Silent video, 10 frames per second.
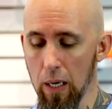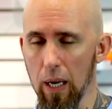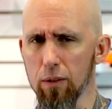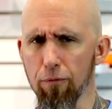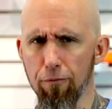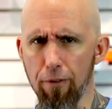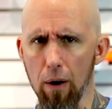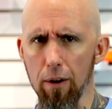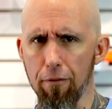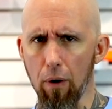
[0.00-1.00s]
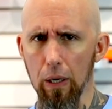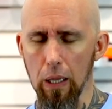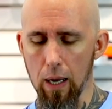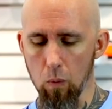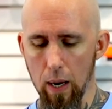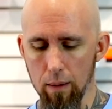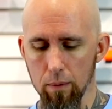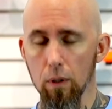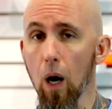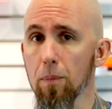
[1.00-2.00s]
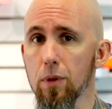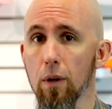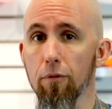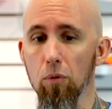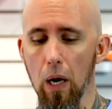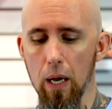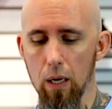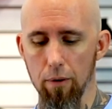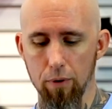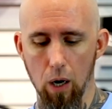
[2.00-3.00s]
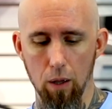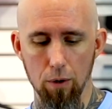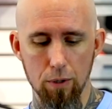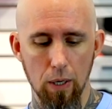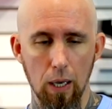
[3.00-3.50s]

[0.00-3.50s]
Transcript: It's very, very lightweight, comes in a variety of colors.